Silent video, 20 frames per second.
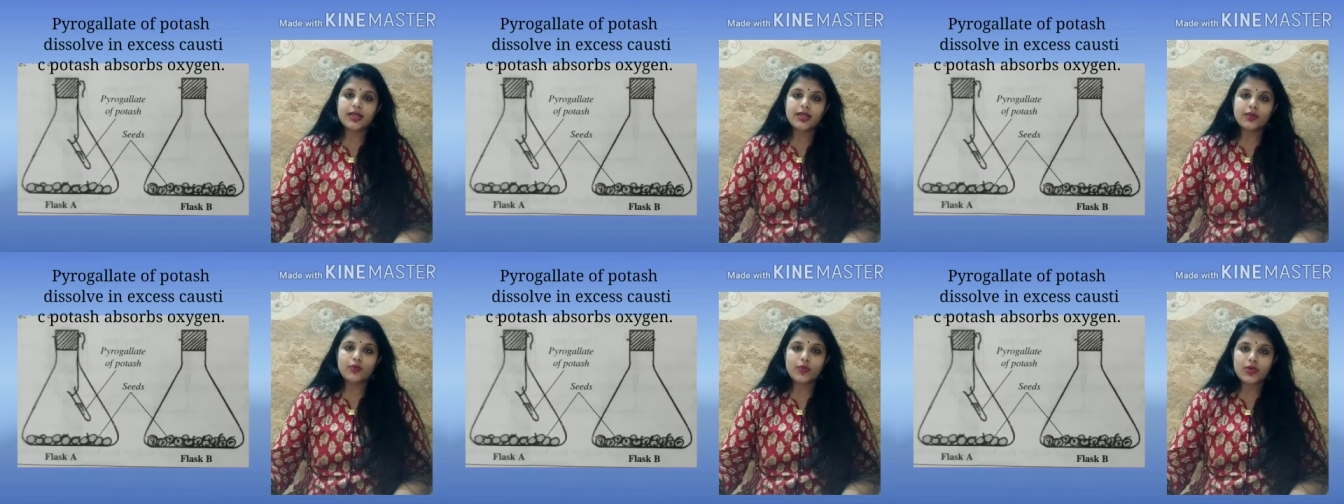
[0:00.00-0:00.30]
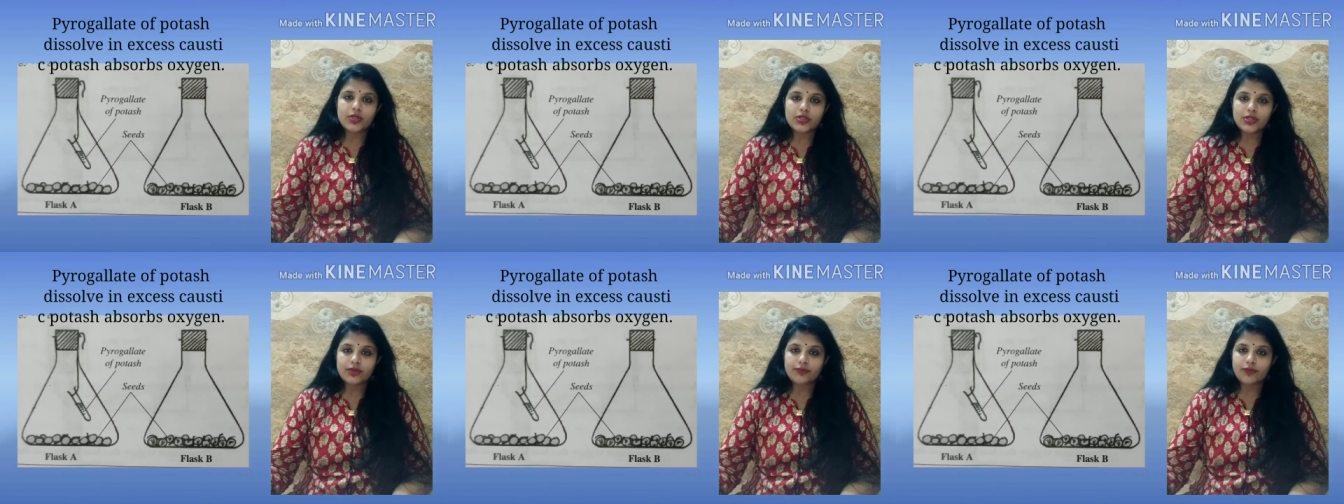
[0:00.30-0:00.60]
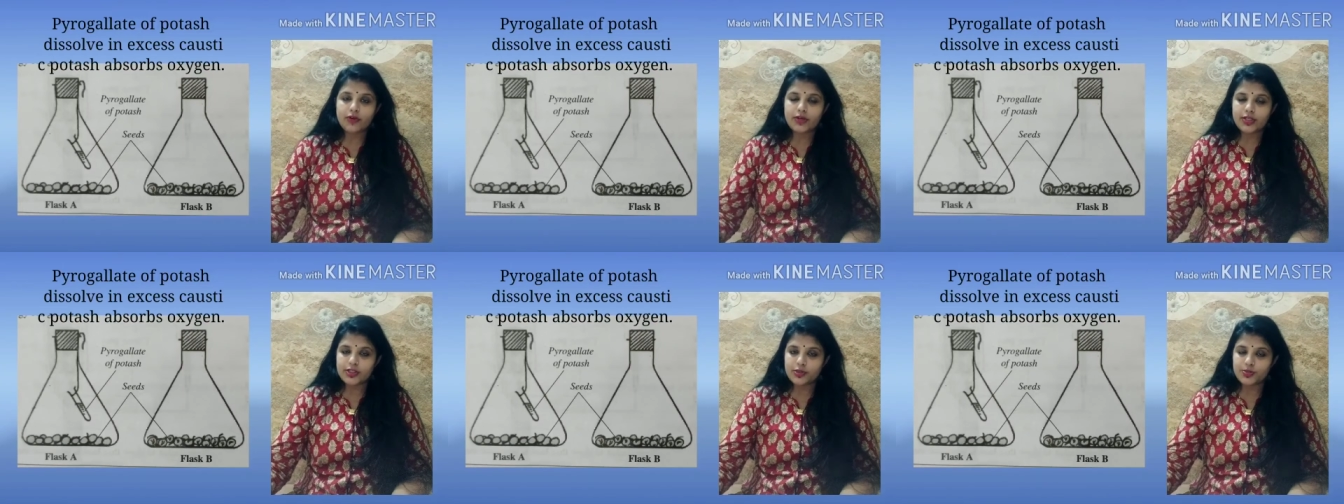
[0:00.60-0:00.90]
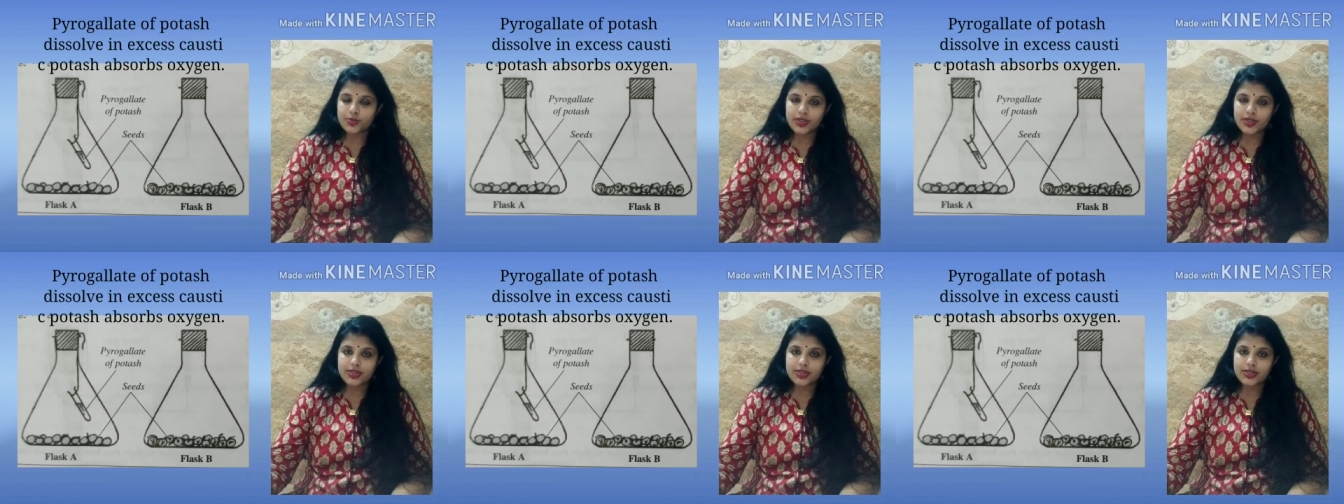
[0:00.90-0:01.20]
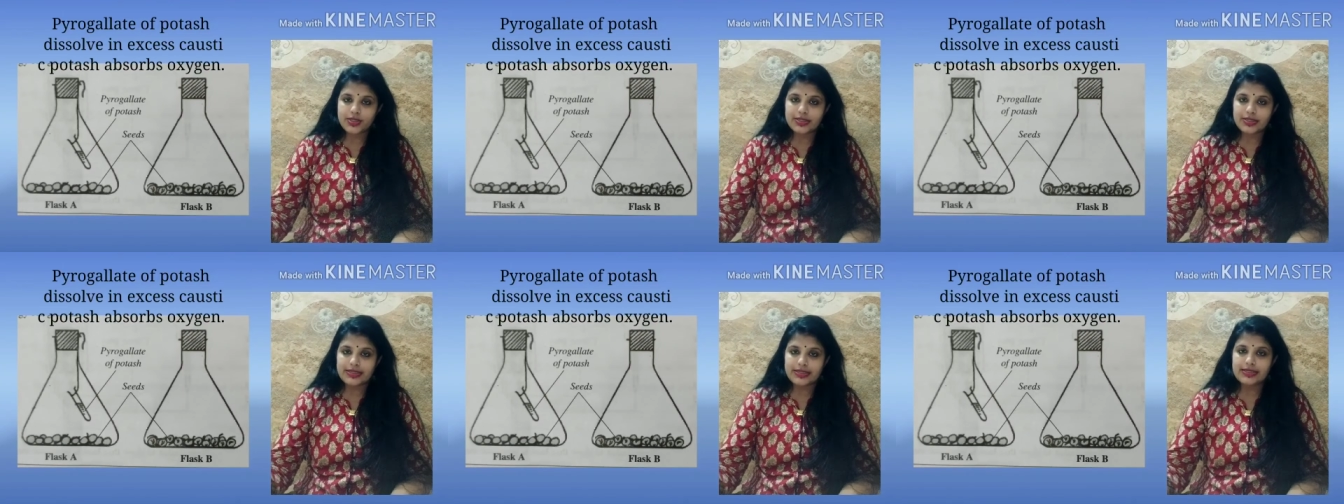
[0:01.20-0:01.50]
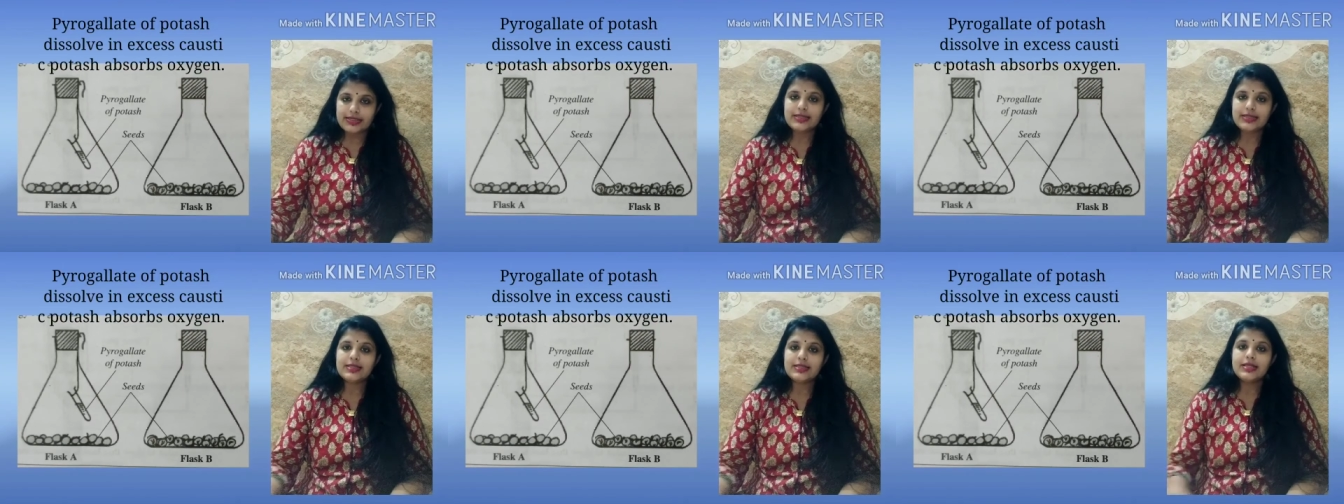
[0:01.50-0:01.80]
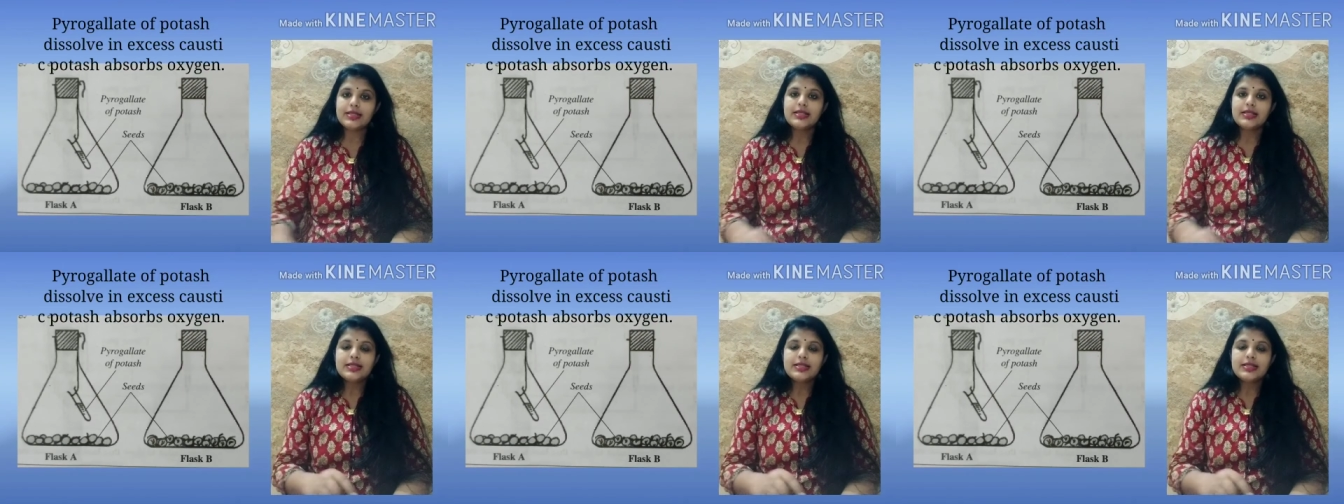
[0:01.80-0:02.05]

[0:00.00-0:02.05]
The equation for respiration is